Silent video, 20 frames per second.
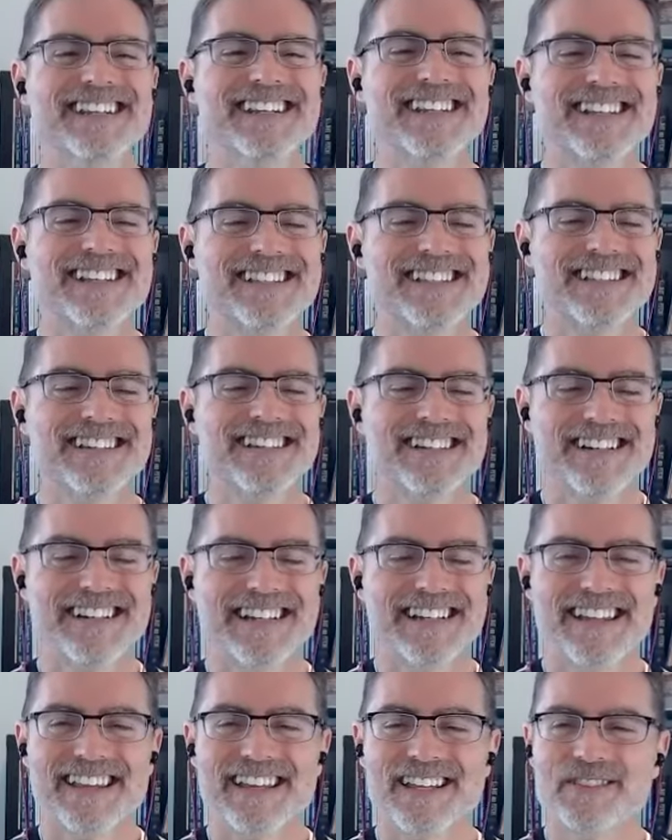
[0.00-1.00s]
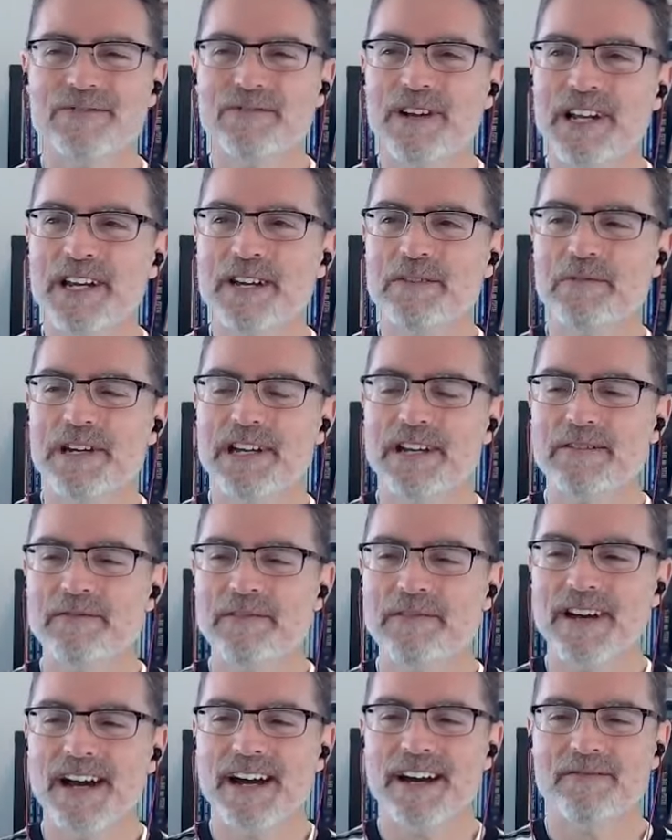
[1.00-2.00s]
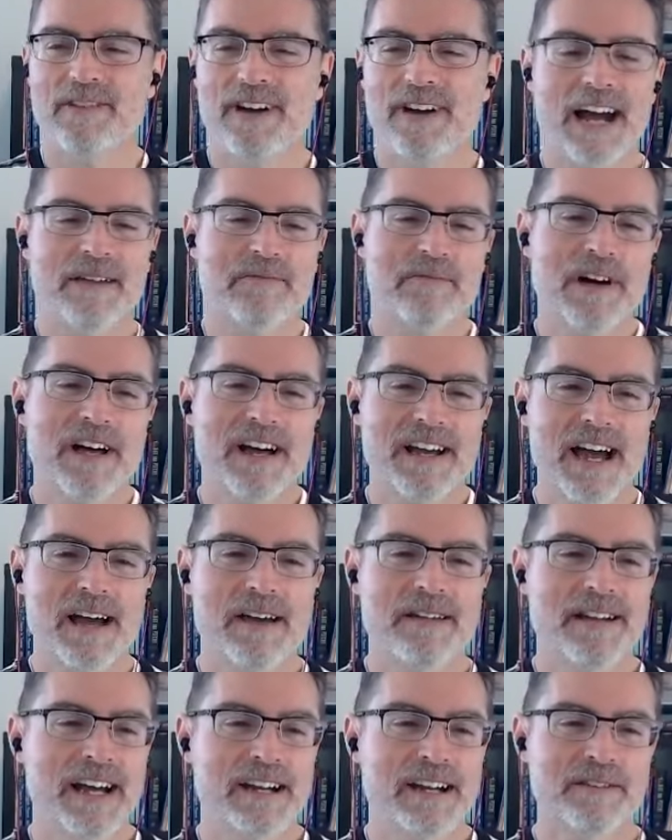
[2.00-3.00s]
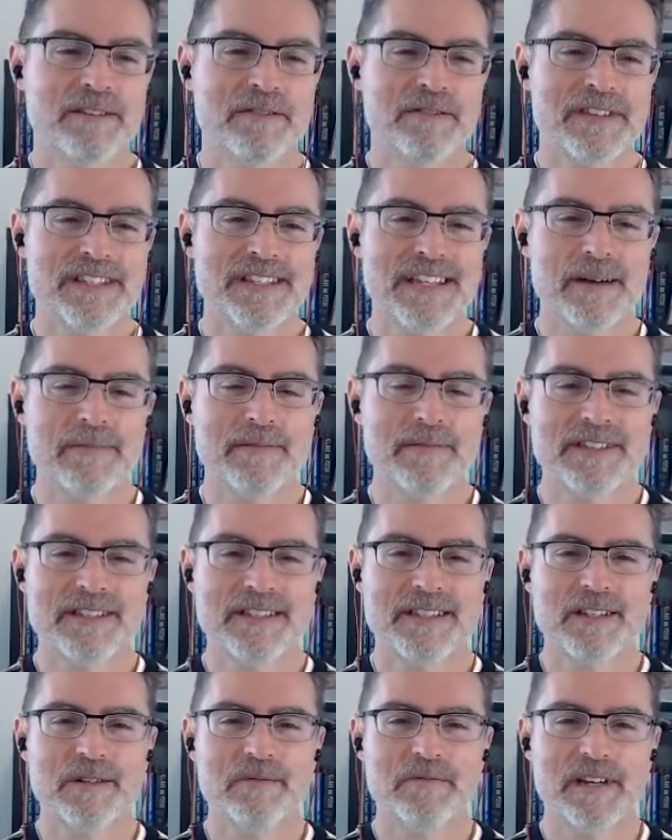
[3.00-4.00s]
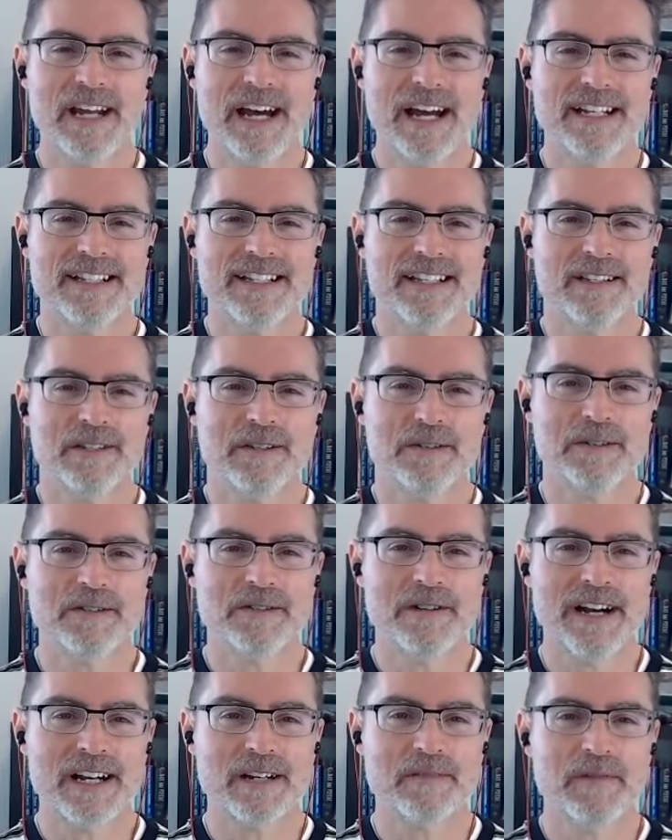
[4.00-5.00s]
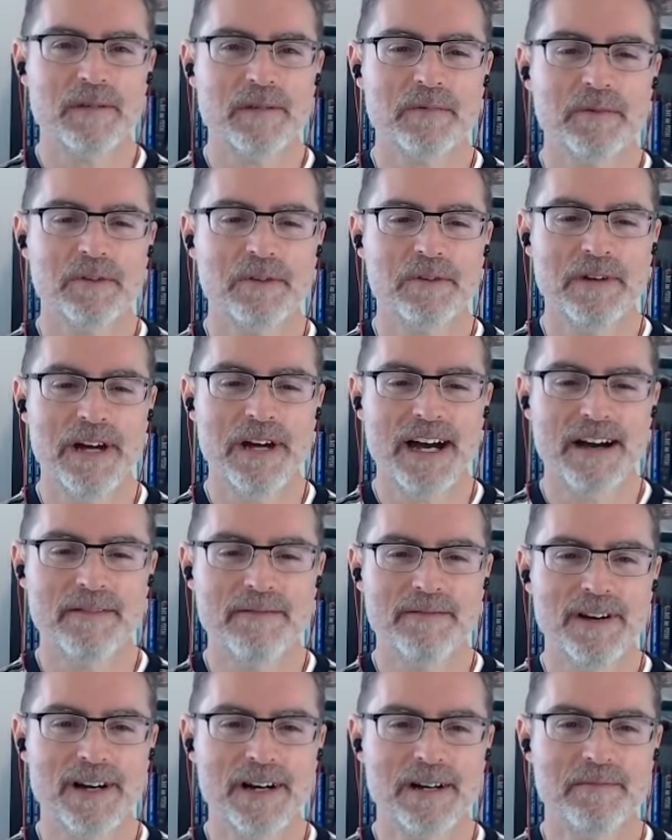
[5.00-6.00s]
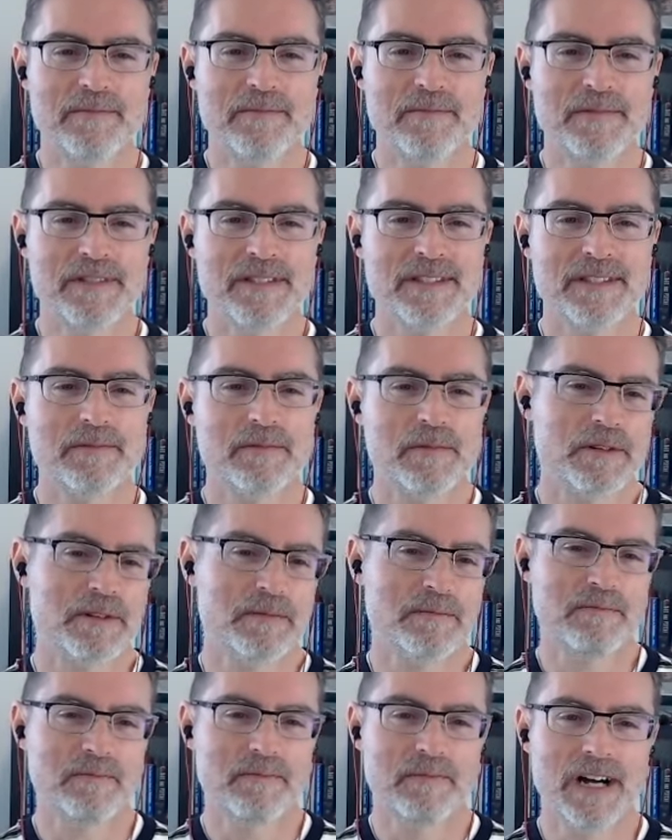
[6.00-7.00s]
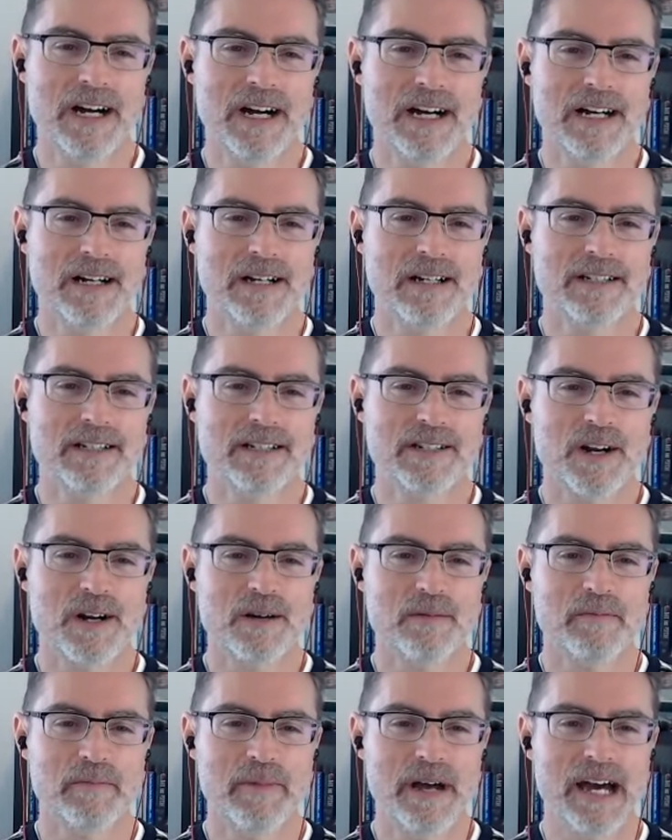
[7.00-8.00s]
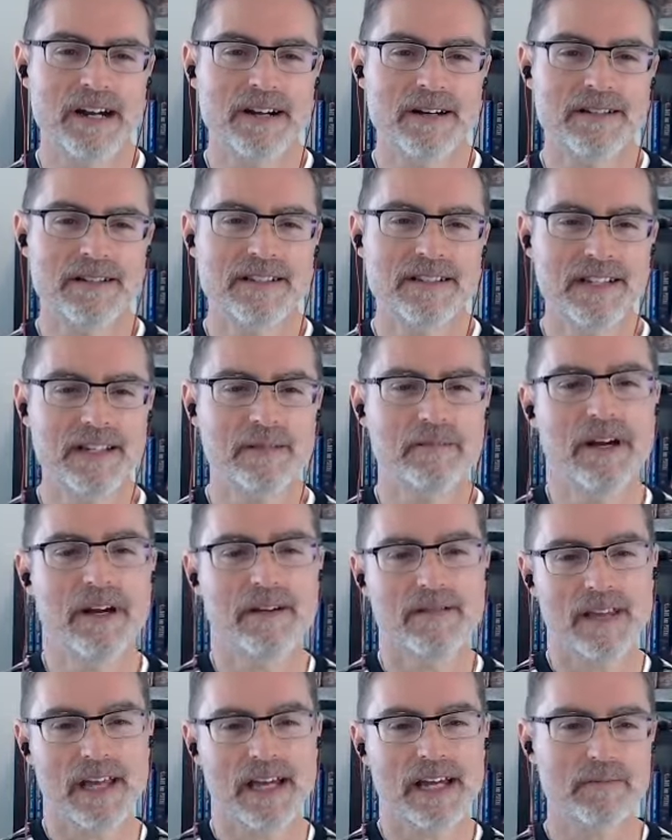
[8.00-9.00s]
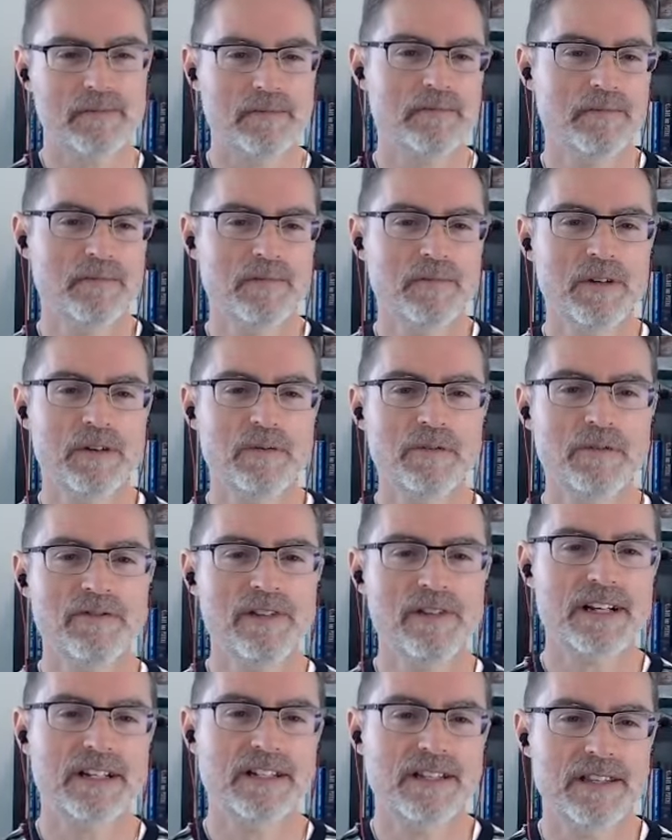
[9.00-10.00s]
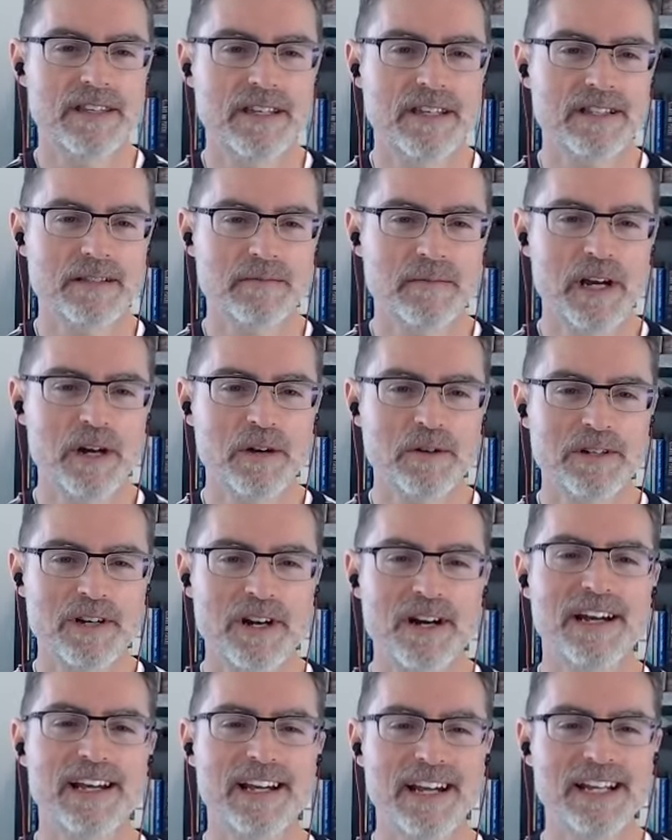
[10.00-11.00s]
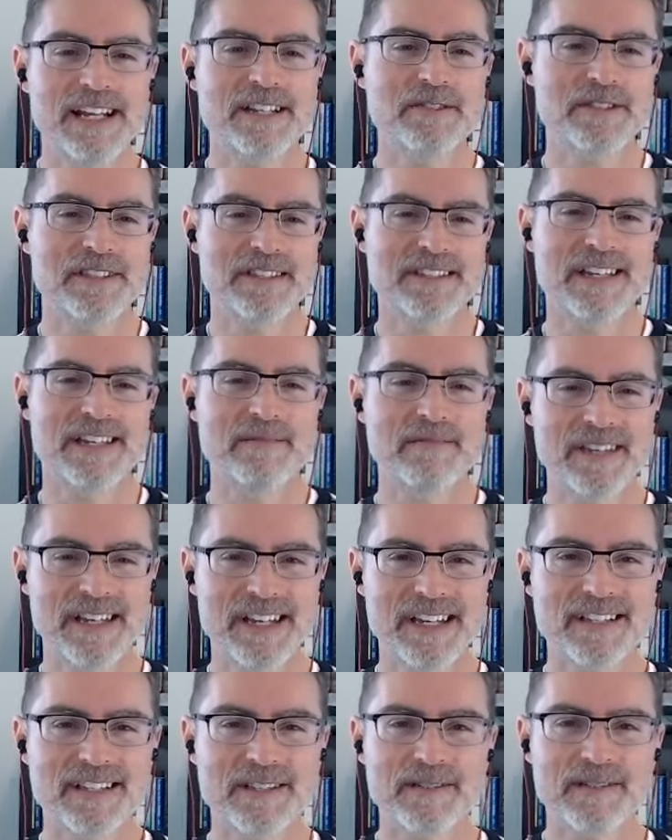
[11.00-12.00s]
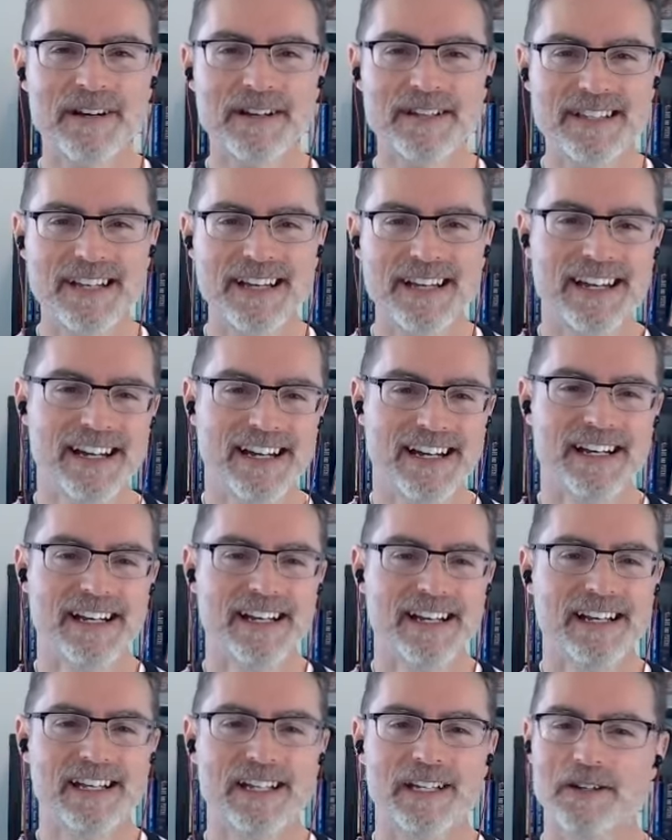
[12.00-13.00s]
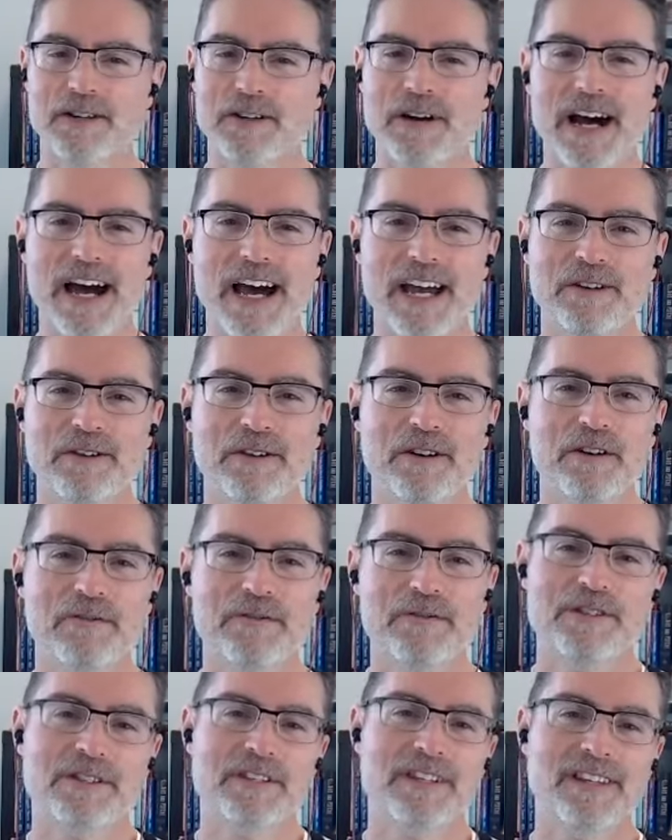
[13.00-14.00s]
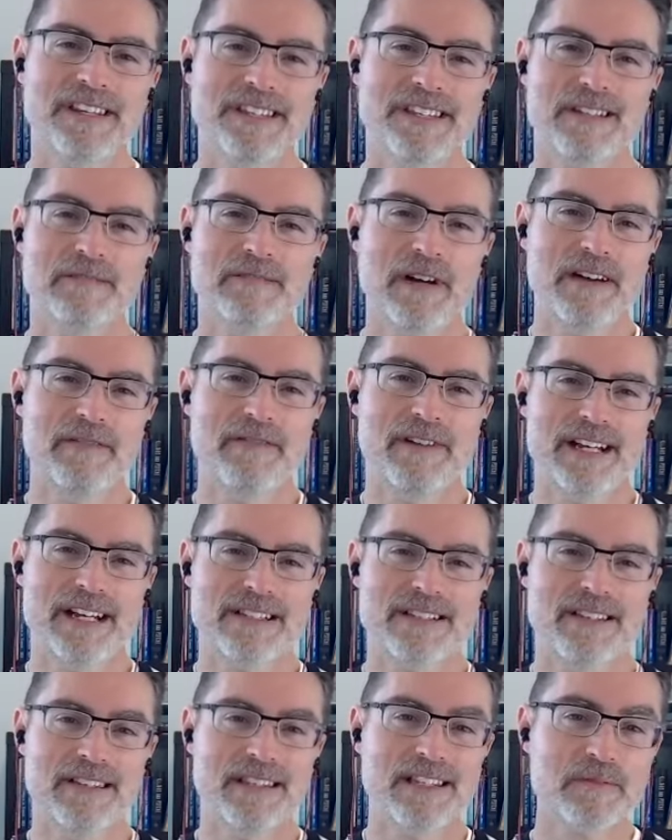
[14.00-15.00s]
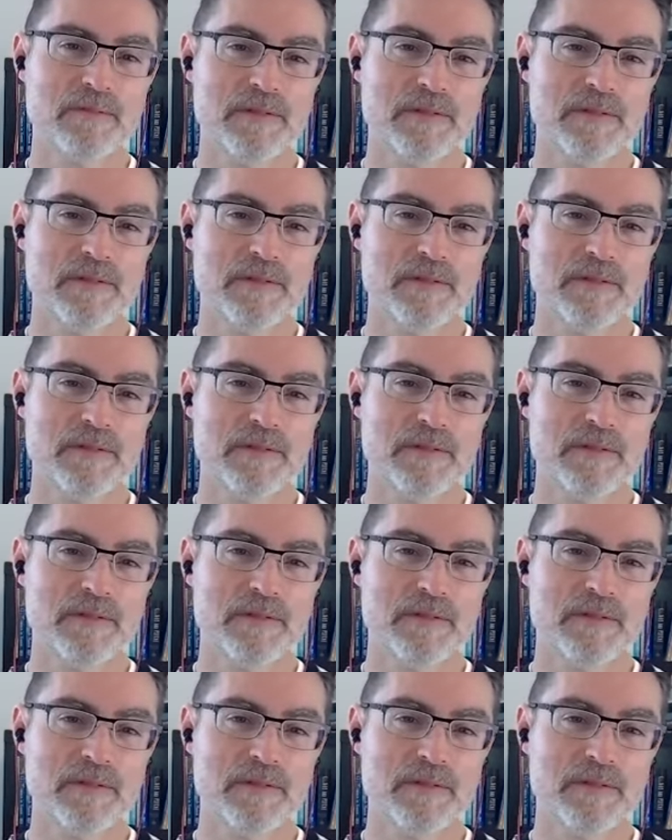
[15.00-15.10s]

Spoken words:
That's yeah, that's funny. I don't know if this happens to you, but I tend to attract people who have similar chart patterns in my, like, who reflect things in my own chart. And I do the same thing as you. I say, you know, I don't know if you should listen to my advice on this